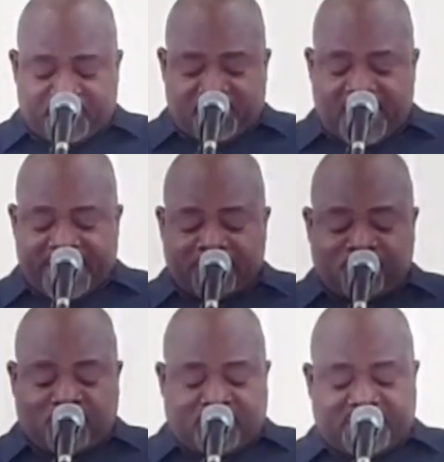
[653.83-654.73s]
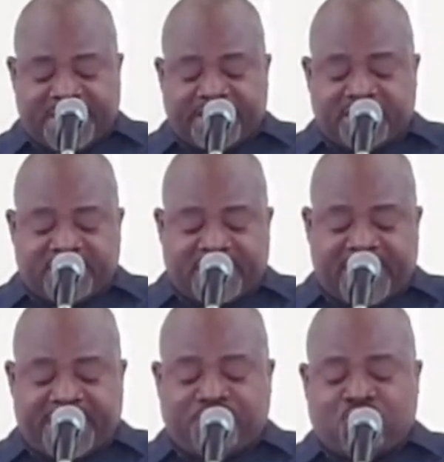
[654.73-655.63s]
And I thought that
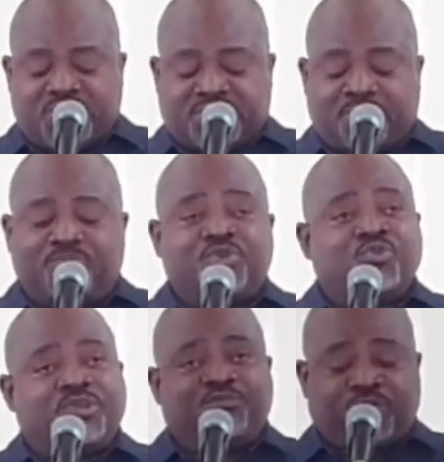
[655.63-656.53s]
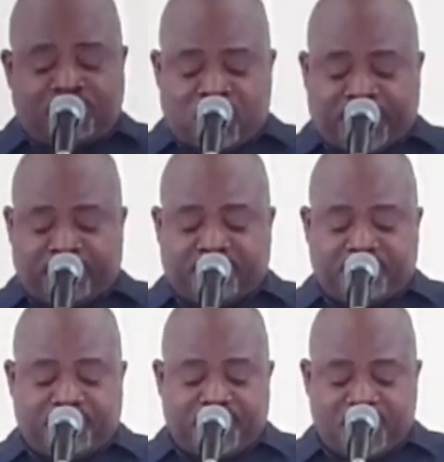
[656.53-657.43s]
that was a beautiful poem
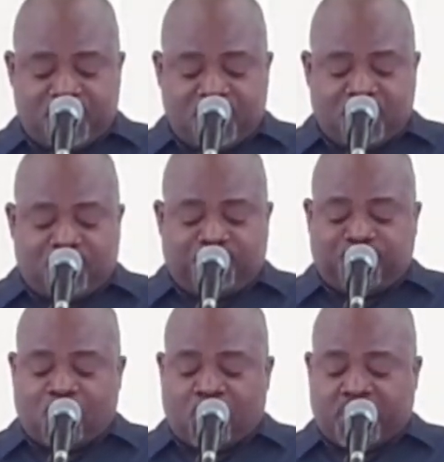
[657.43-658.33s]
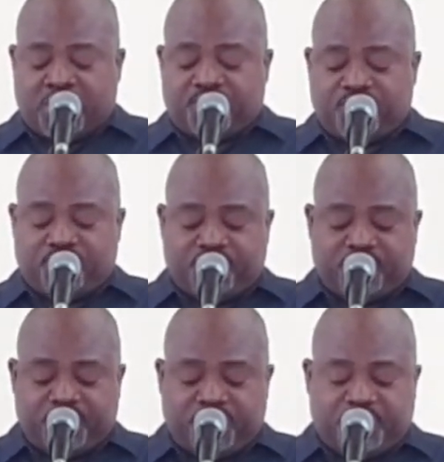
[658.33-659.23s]
for
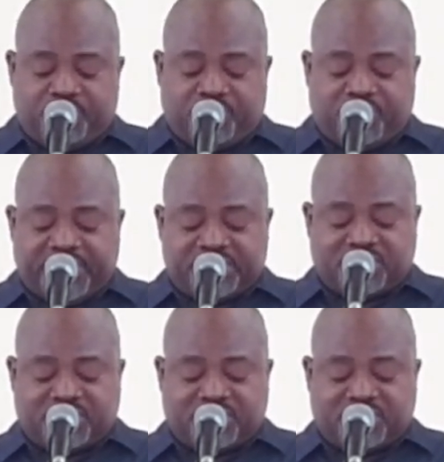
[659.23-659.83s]
this